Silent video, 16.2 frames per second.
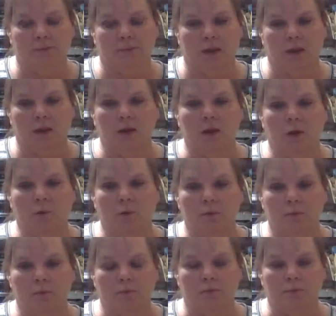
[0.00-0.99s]
it helps
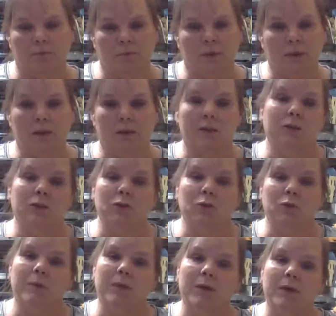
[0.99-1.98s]
me to
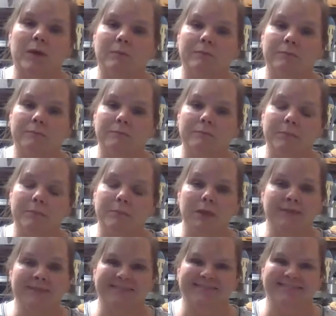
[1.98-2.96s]
enjoy better.